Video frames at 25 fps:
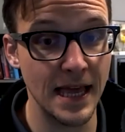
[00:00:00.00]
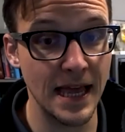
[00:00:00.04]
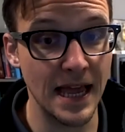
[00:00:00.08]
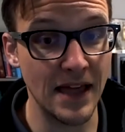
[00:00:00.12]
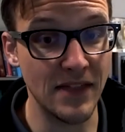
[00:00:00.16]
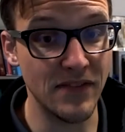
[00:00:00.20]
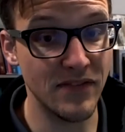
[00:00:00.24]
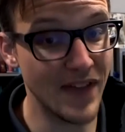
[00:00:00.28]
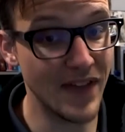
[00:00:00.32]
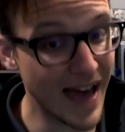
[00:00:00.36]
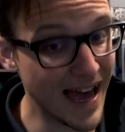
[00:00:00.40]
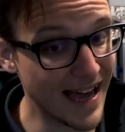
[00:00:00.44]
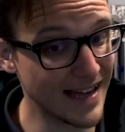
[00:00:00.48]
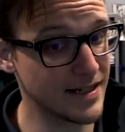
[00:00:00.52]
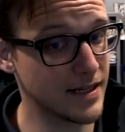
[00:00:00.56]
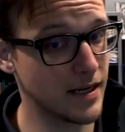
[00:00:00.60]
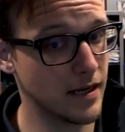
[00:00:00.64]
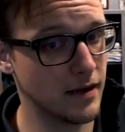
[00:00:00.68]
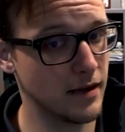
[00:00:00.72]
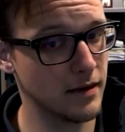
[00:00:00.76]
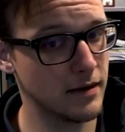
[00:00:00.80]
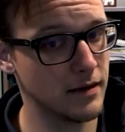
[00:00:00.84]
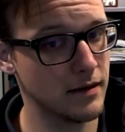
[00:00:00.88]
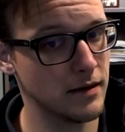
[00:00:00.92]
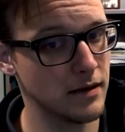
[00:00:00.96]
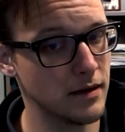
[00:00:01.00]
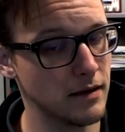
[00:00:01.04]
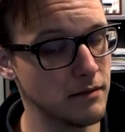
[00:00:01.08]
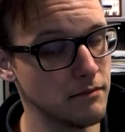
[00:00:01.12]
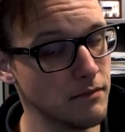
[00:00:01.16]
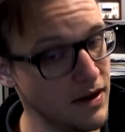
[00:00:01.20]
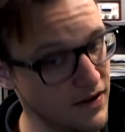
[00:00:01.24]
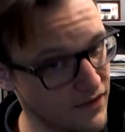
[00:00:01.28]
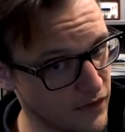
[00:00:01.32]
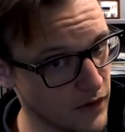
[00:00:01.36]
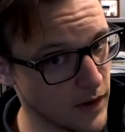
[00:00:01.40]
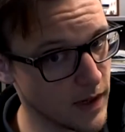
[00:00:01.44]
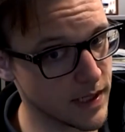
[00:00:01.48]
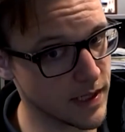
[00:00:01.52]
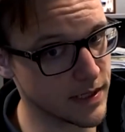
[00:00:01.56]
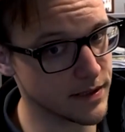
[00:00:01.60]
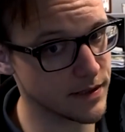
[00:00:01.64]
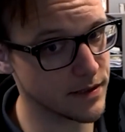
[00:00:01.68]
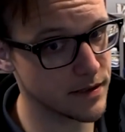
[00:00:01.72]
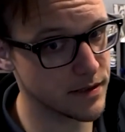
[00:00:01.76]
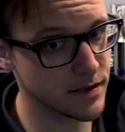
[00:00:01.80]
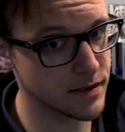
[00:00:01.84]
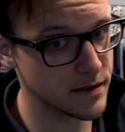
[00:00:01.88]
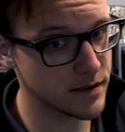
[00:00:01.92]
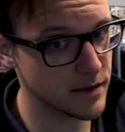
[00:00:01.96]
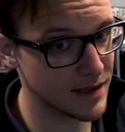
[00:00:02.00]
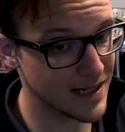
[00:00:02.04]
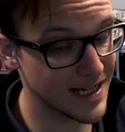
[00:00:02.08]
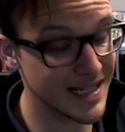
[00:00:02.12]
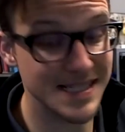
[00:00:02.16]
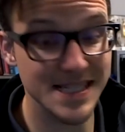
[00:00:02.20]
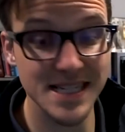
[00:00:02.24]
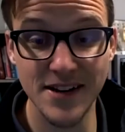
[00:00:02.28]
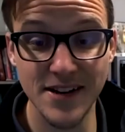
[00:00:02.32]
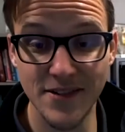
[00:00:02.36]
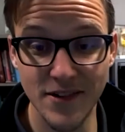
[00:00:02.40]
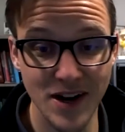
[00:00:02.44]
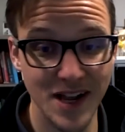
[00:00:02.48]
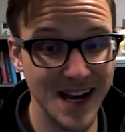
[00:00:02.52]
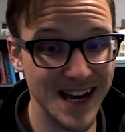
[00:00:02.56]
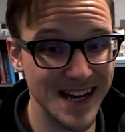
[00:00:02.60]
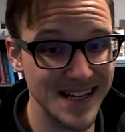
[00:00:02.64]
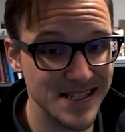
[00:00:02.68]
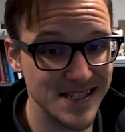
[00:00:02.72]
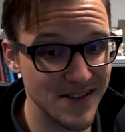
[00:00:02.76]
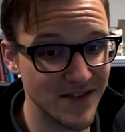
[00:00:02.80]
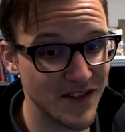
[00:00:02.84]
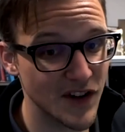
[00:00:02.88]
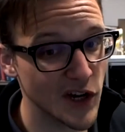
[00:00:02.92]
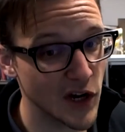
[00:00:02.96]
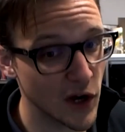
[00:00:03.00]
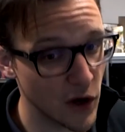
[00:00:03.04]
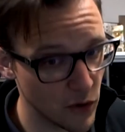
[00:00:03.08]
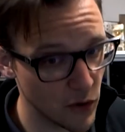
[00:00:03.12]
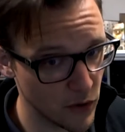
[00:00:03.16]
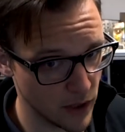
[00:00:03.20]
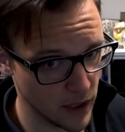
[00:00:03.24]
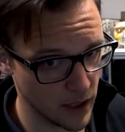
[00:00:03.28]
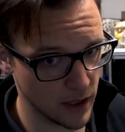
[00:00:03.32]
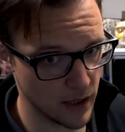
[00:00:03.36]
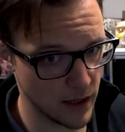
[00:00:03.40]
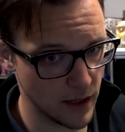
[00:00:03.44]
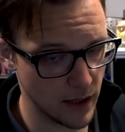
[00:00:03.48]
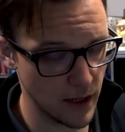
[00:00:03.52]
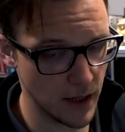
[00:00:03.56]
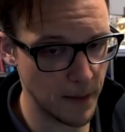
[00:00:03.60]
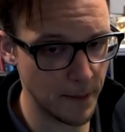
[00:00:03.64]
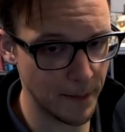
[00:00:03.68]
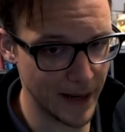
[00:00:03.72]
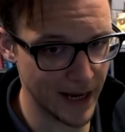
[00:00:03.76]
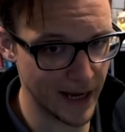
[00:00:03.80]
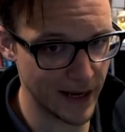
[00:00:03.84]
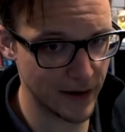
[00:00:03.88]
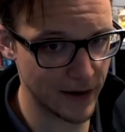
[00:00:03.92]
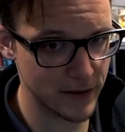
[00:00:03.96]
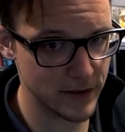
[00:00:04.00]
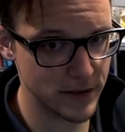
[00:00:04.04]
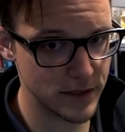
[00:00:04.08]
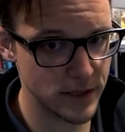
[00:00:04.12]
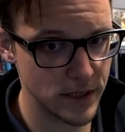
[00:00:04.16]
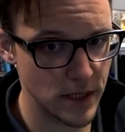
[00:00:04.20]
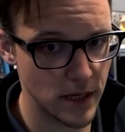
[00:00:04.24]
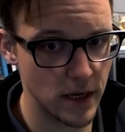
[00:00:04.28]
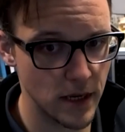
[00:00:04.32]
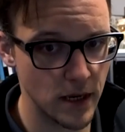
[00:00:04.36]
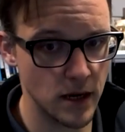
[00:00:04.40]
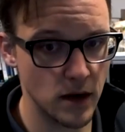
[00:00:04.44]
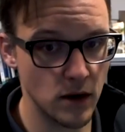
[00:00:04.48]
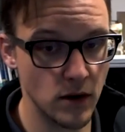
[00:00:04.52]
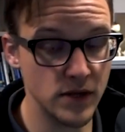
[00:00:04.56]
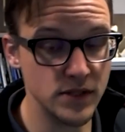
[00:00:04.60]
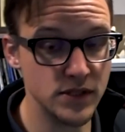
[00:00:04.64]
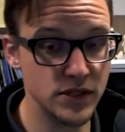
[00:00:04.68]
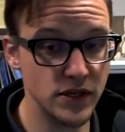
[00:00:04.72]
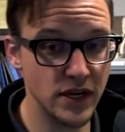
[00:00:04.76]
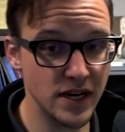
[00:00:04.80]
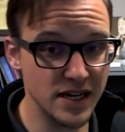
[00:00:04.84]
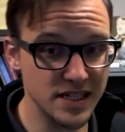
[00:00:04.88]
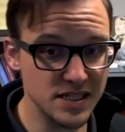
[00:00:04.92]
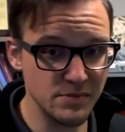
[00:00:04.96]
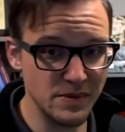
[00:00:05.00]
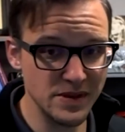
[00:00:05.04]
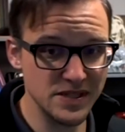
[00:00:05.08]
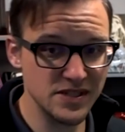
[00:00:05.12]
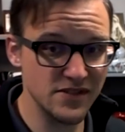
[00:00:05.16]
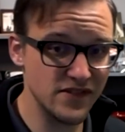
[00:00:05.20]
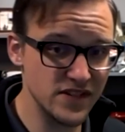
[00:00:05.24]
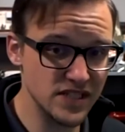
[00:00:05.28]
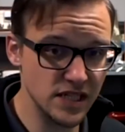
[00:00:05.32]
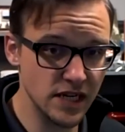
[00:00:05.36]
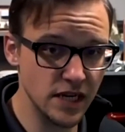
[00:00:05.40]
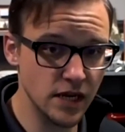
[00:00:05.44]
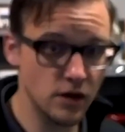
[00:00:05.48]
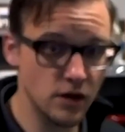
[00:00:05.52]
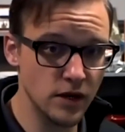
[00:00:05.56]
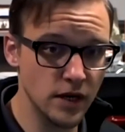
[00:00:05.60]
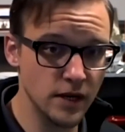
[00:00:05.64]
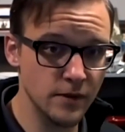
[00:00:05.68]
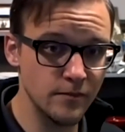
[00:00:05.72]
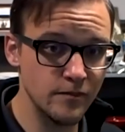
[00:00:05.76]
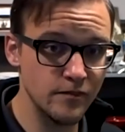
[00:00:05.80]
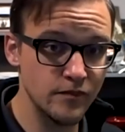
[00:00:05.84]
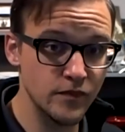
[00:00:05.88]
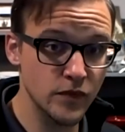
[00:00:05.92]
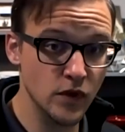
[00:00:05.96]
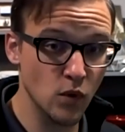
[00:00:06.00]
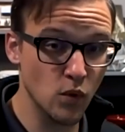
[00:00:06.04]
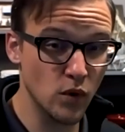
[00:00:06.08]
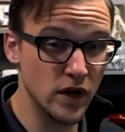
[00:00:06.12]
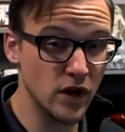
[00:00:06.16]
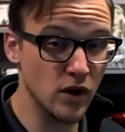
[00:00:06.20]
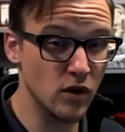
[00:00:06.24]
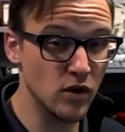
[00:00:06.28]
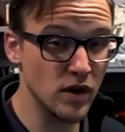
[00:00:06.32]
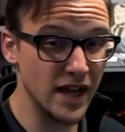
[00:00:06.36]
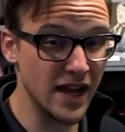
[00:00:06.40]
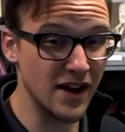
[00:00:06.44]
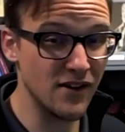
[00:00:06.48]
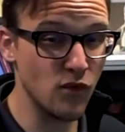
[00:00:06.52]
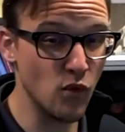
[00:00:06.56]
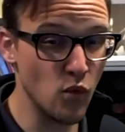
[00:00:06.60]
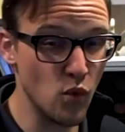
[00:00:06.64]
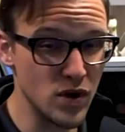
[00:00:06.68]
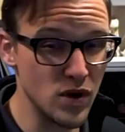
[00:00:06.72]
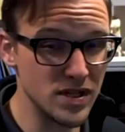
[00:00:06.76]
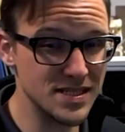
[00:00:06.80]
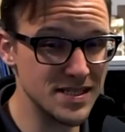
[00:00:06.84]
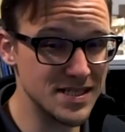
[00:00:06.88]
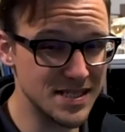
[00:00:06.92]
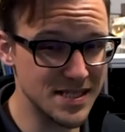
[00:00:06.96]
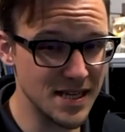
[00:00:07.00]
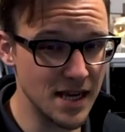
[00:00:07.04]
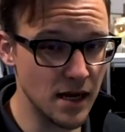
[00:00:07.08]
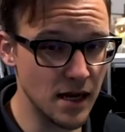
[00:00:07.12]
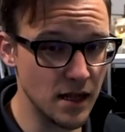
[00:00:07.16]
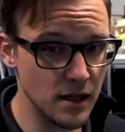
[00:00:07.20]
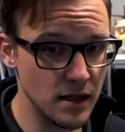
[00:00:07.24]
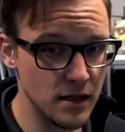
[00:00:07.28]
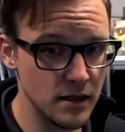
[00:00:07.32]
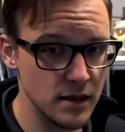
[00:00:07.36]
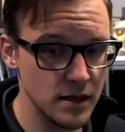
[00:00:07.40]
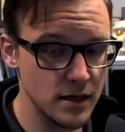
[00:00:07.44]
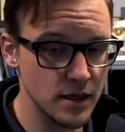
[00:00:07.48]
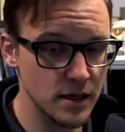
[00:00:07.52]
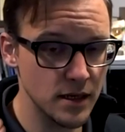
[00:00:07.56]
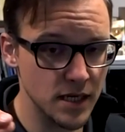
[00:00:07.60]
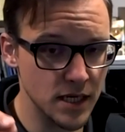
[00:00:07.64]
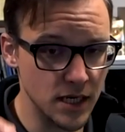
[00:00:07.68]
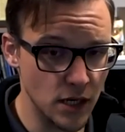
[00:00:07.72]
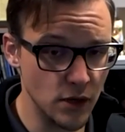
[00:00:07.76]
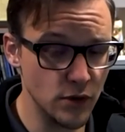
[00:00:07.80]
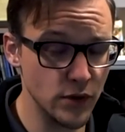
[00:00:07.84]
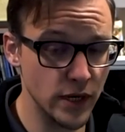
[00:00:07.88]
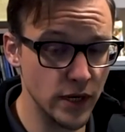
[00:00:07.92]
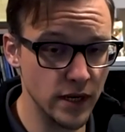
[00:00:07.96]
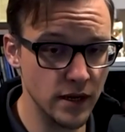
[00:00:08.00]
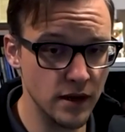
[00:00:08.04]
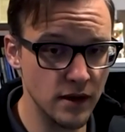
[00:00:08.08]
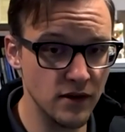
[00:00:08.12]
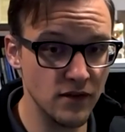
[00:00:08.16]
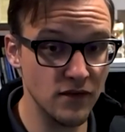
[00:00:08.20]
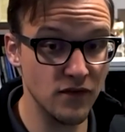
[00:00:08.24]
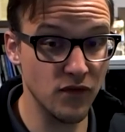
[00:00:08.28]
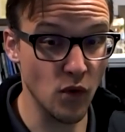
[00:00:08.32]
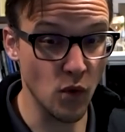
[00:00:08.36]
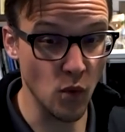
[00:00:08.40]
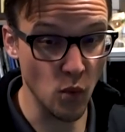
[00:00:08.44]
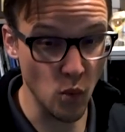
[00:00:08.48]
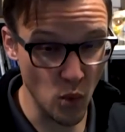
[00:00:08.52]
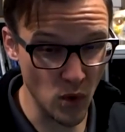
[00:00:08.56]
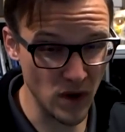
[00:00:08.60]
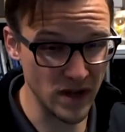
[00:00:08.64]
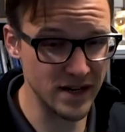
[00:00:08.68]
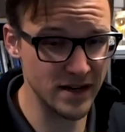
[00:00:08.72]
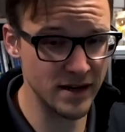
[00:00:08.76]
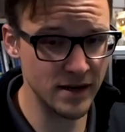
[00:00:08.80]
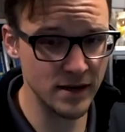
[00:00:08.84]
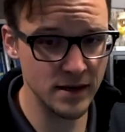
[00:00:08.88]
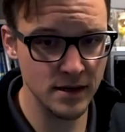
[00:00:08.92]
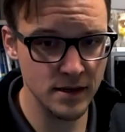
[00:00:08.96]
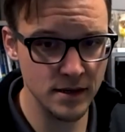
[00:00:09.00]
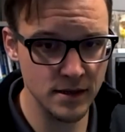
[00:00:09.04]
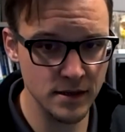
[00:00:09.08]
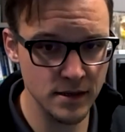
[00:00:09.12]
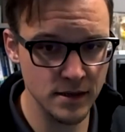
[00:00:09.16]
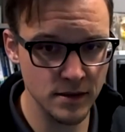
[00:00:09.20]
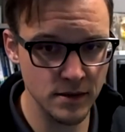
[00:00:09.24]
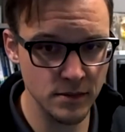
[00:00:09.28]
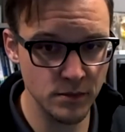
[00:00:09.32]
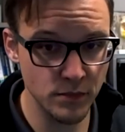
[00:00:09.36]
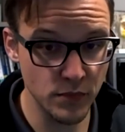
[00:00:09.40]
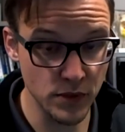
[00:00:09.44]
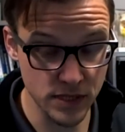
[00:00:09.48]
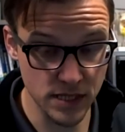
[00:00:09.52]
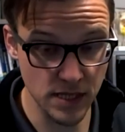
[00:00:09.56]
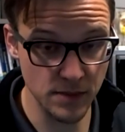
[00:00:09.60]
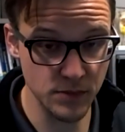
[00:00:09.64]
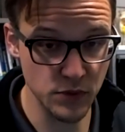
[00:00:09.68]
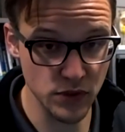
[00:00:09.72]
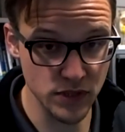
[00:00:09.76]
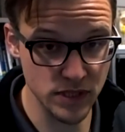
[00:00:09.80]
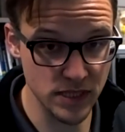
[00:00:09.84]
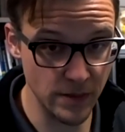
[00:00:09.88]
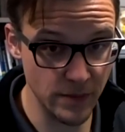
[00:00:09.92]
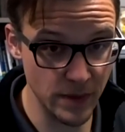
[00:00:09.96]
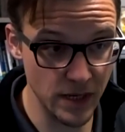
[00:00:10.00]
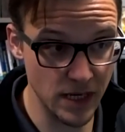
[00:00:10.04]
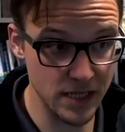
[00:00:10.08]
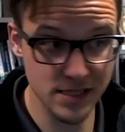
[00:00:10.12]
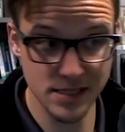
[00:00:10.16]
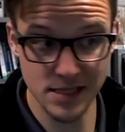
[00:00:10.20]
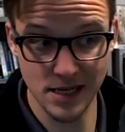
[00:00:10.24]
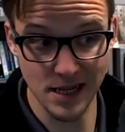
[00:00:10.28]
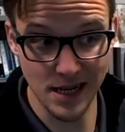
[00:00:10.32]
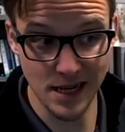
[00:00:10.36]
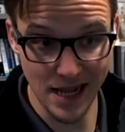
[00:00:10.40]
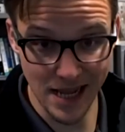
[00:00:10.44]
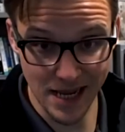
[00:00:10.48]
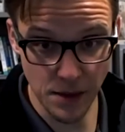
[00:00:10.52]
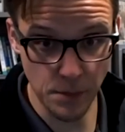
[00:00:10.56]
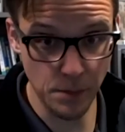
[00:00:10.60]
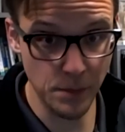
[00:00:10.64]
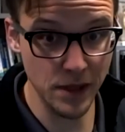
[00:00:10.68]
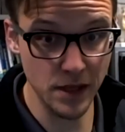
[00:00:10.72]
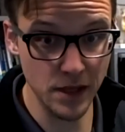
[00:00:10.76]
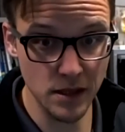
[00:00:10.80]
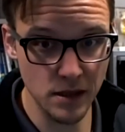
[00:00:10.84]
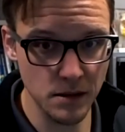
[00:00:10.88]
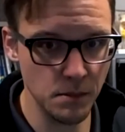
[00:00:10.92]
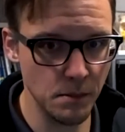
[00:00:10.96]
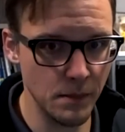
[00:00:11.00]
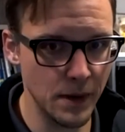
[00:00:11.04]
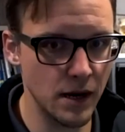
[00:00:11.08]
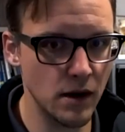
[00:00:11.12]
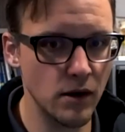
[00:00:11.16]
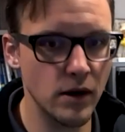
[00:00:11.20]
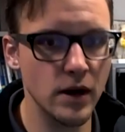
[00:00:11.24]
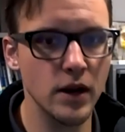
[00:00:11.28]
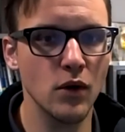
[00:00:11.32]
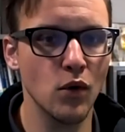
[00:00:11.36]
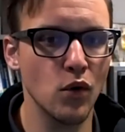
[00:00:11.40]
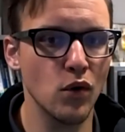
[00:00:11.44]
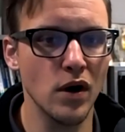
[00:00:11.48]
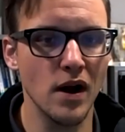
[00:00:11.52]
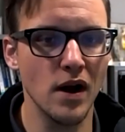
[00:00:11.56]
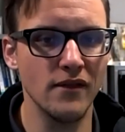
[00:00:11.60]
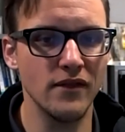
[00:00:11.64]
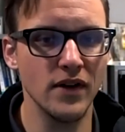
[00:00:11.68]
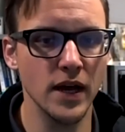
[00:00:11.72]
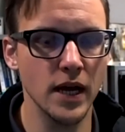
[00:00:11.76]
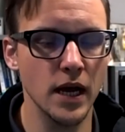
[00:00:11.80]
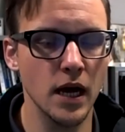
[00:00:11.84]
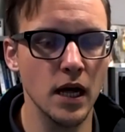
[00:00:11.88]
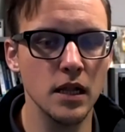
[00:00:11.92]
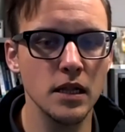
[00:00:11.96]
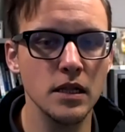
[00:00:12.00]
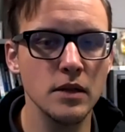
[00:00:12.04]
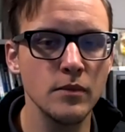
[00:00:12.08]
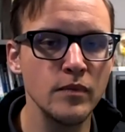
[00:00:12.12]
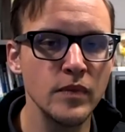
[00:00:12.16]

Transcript: And that, my friends, is the different kinds of coding patterns. All right, so you got specificity coding, where you only have one cell coding for one perceptual stimulus, like Bill, Mary, or Raphael.